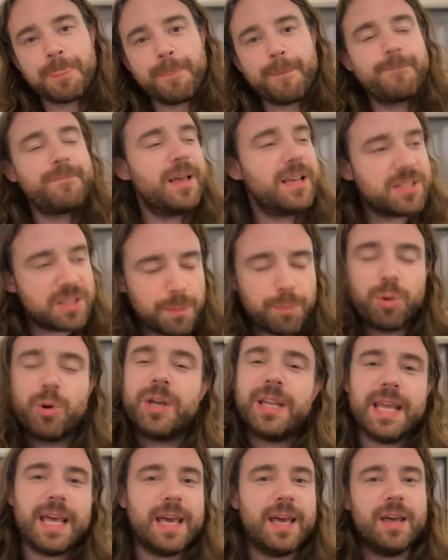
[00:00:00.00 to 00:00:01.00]
And that's the
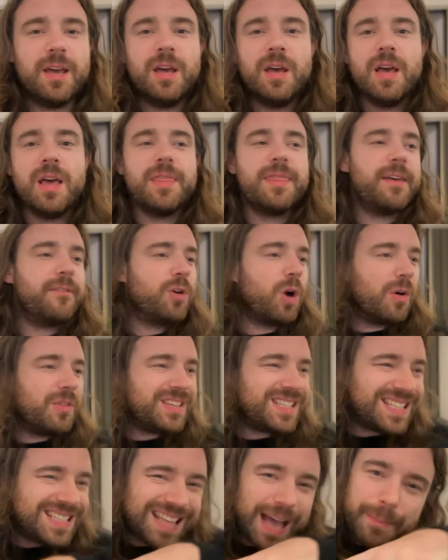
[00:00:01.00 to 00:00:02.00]
point here. They've got
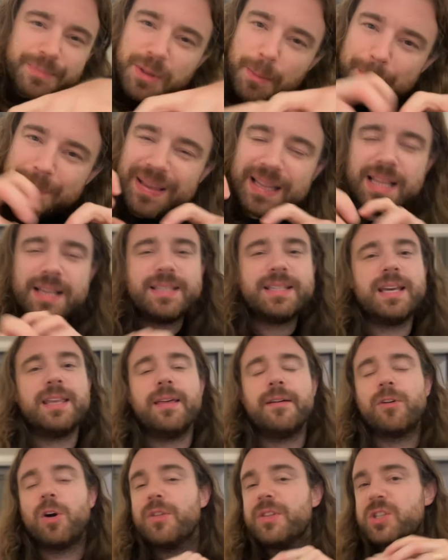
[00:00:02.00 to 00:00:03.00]
this adaptability.
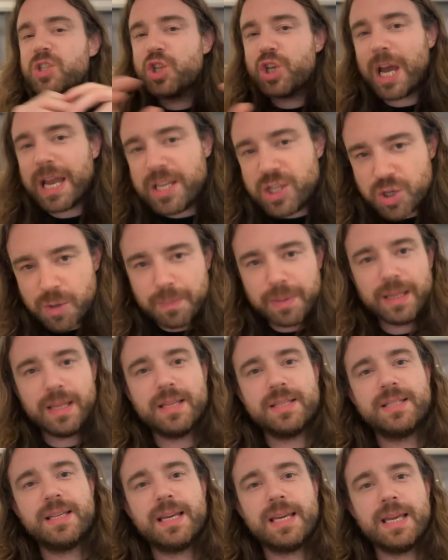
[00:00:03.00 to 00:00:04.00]
They've got this
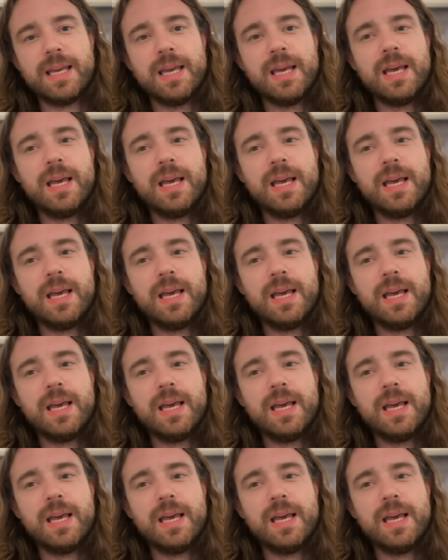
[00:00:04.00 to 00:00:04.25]
changeability.